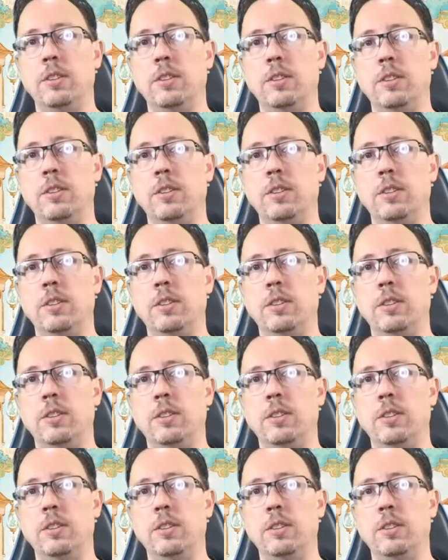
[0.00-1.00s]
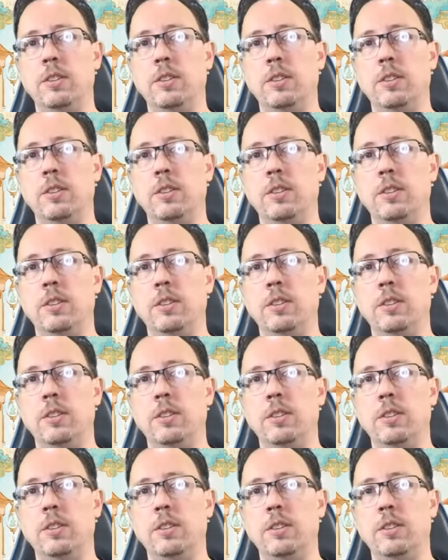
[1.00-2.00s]
So we are keeping it at the
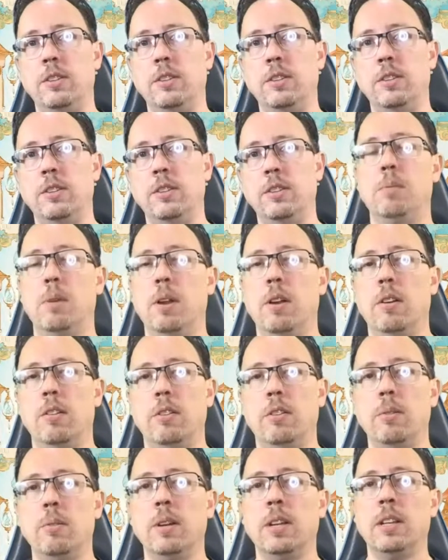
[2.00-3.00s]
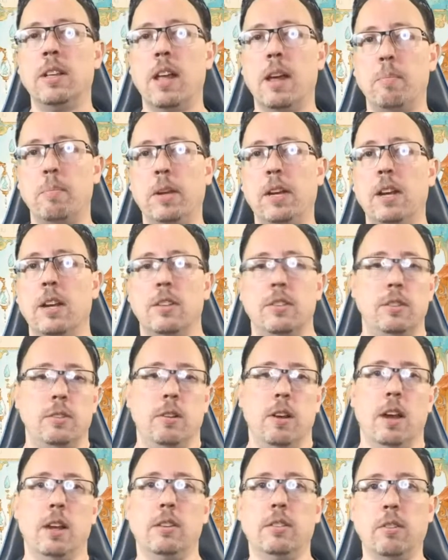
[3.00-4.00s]
$78. We are doing that because you
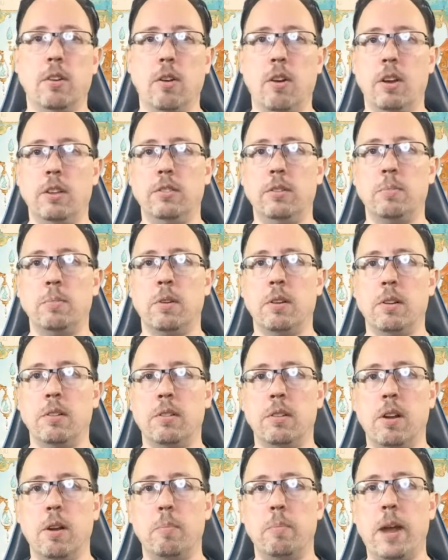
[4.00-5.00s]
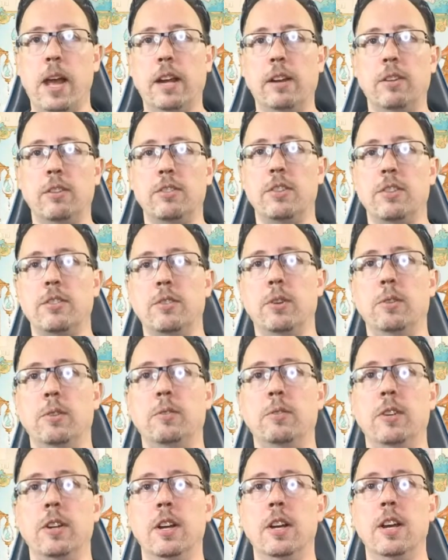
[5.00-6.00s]
guys are awesome. Our backers deserve
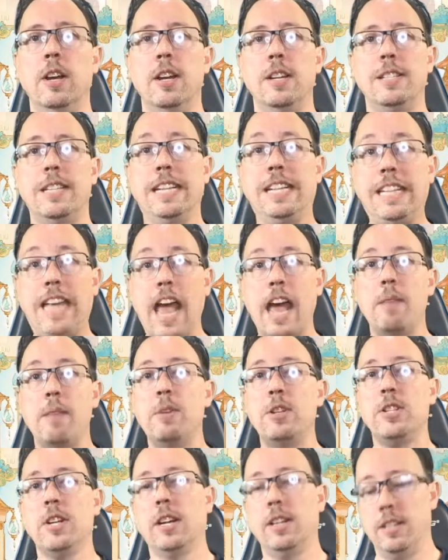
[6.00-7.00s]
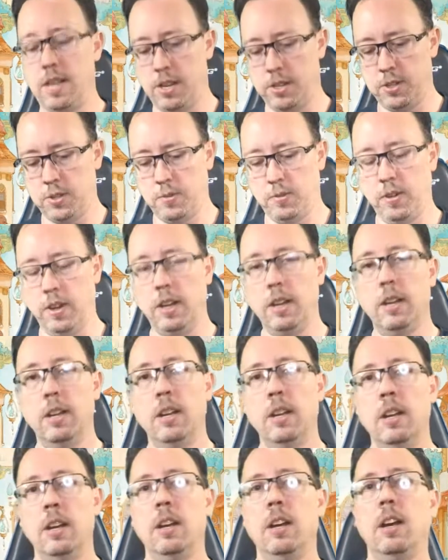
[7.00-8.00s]
to get Mission Catastrophe.
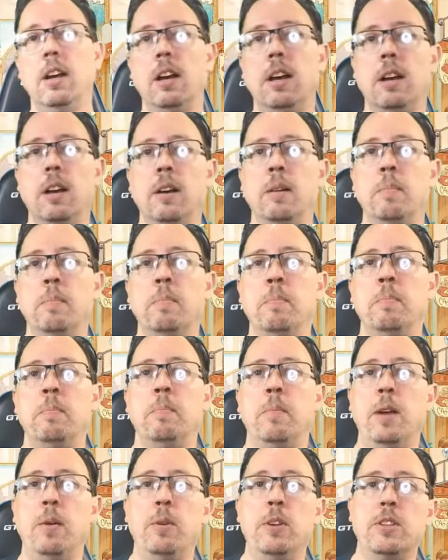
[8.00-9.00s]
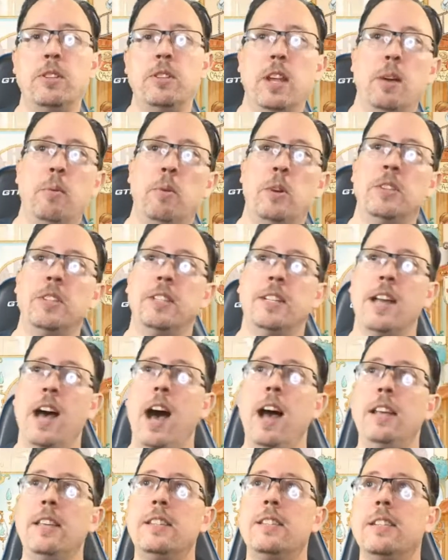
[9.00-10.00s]
It was
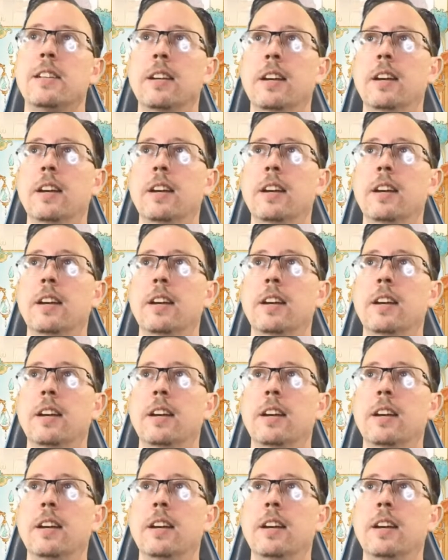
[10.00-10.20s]
not